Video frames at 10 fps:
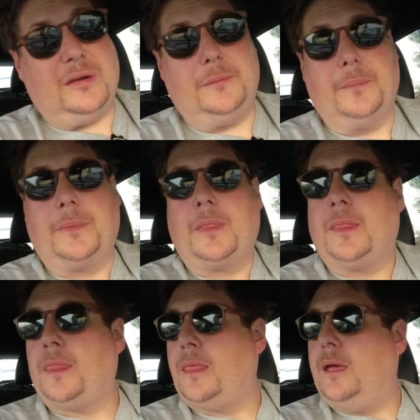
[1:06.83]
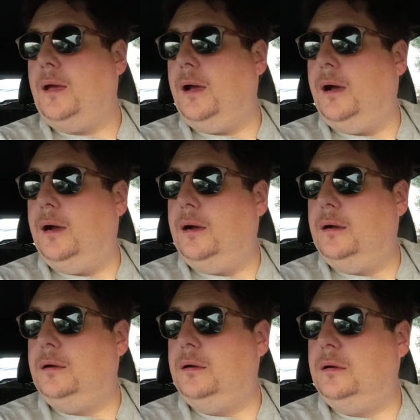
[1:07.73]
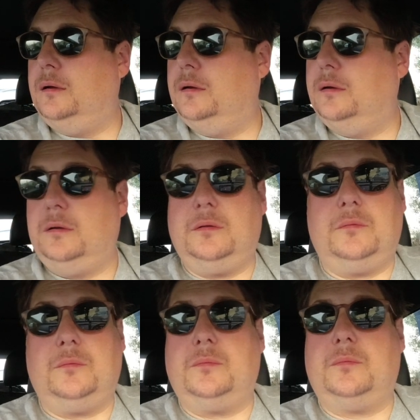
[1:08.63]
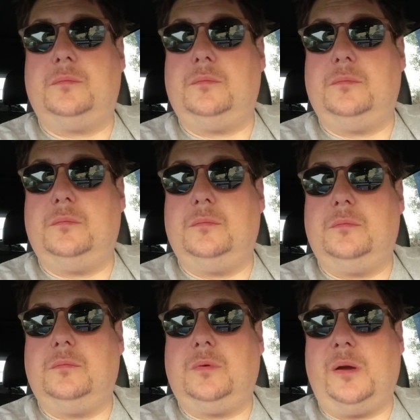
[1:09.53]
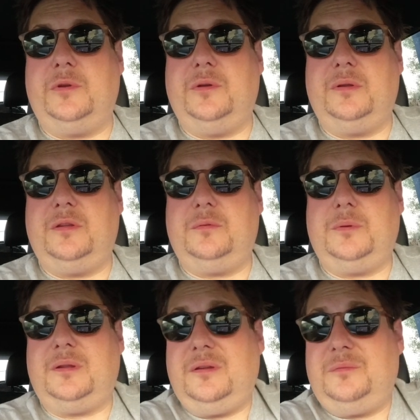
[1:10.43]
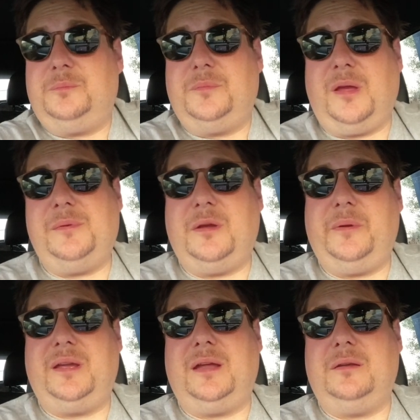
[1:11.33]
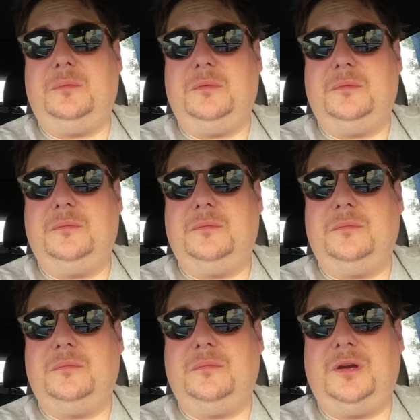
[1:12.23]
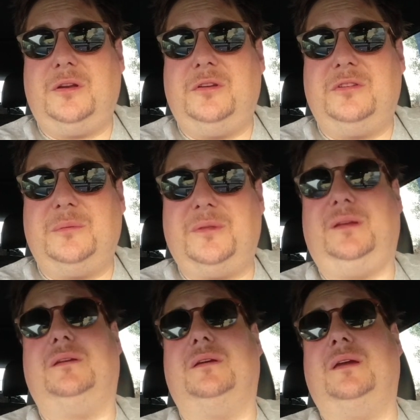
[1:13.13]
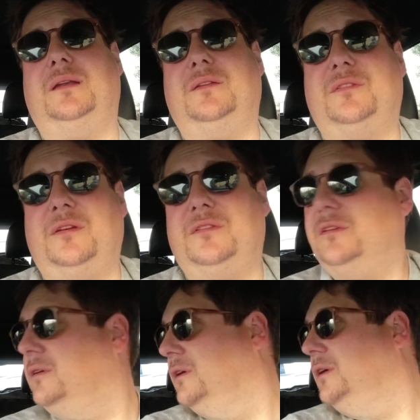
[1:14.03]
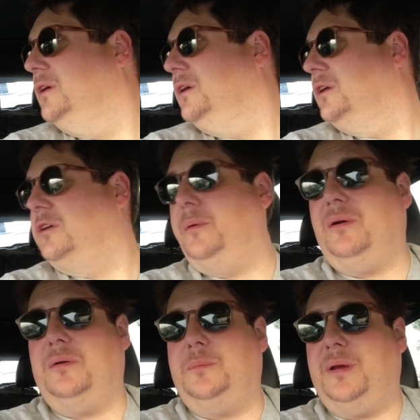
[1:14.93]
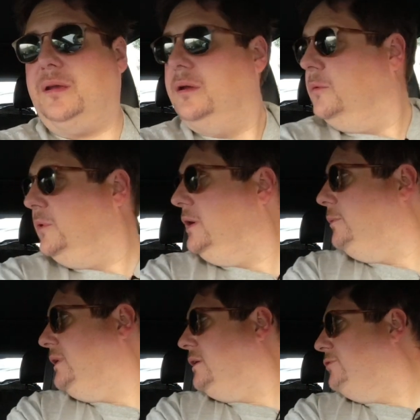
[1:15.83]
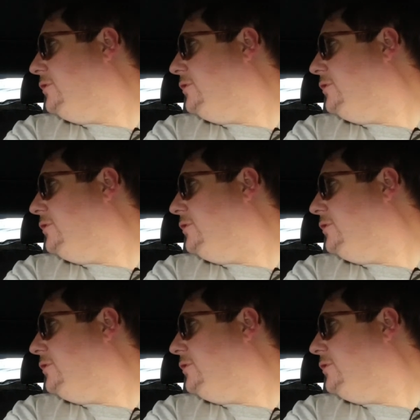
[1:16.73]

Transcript: deal. Why are we doing this? Well, it's Labor Day weekend and we've got to do something, and it's nice to go out and pick. We had